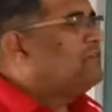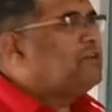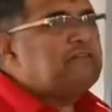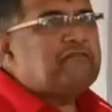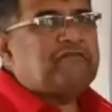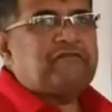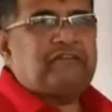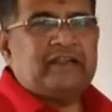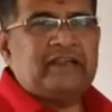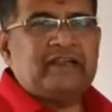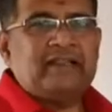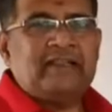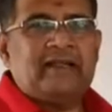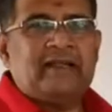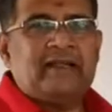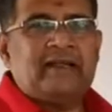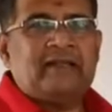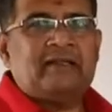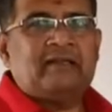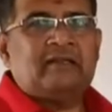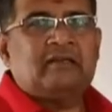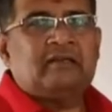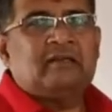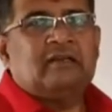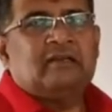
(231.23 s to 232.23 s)
we will find
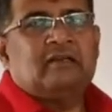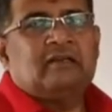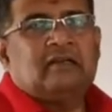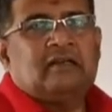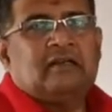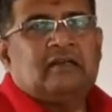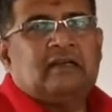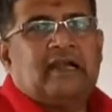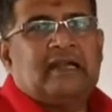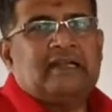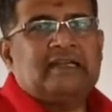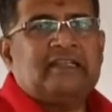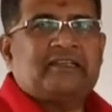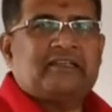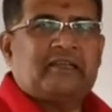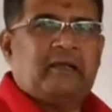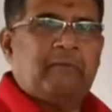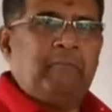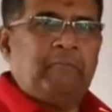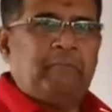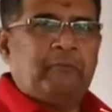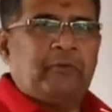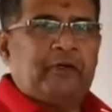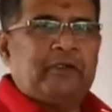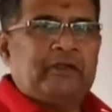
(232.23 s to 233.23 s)
that at
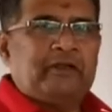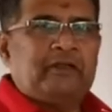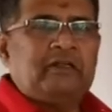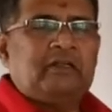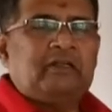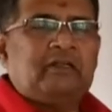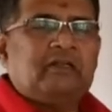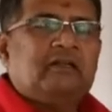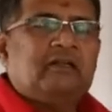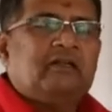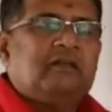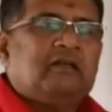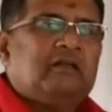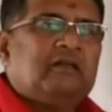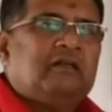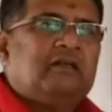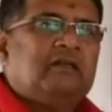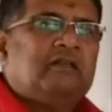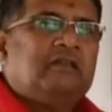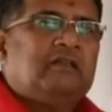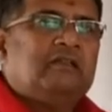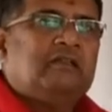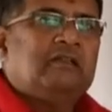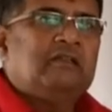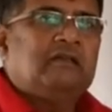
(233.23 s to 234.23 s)
some
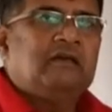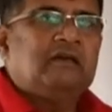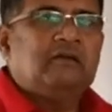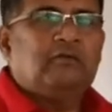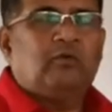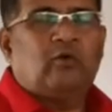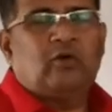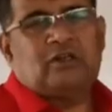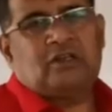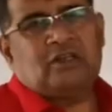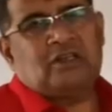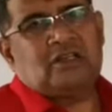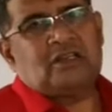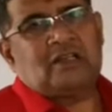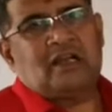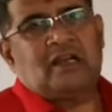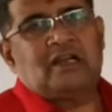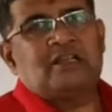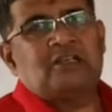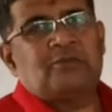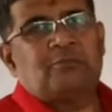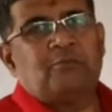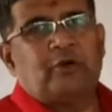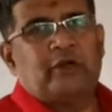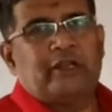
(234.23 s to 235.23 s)
point the water
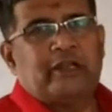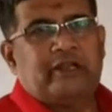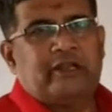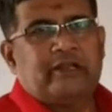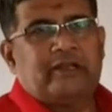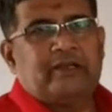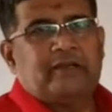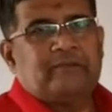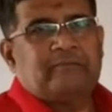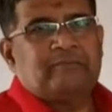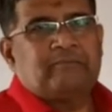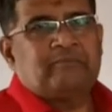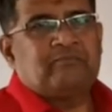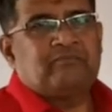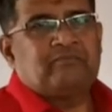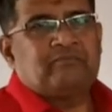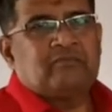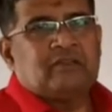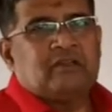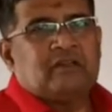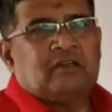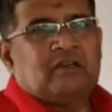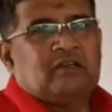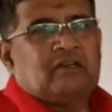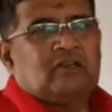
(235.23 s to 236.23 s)
starts
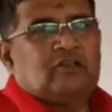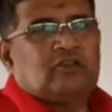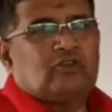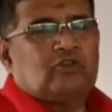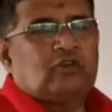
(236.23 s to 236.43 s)
boiling.